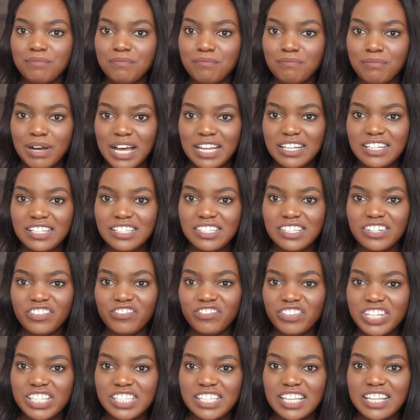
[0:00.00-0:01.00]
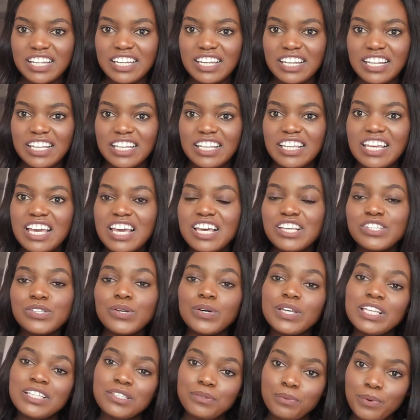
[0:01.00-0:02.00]
managing recently.
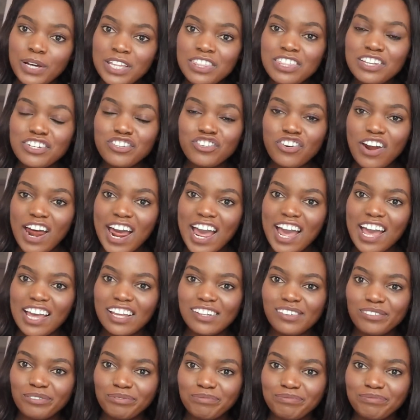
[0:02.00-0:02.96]
So it's worth a try.